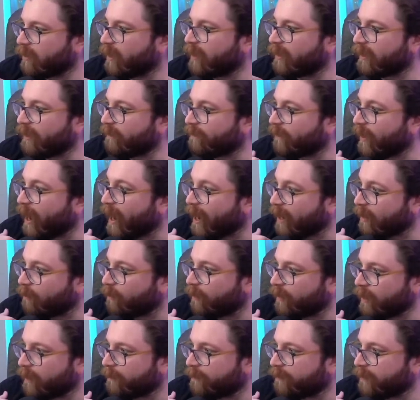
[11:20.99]
like if I
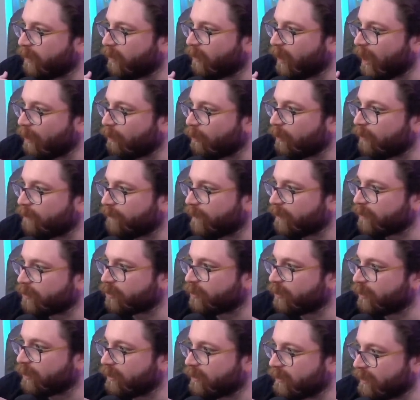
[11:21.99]
went up there, I would
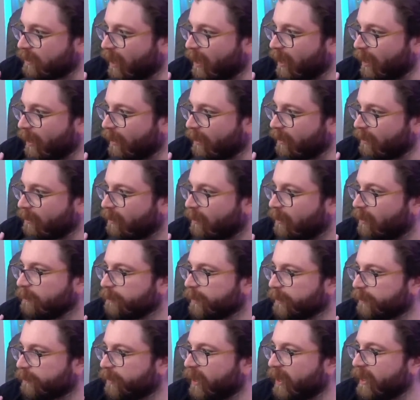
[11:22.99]
eventually die,
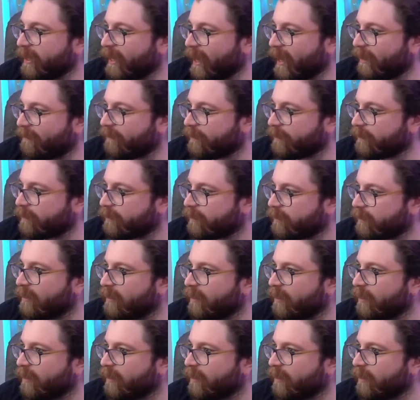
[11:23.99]
but they haven't.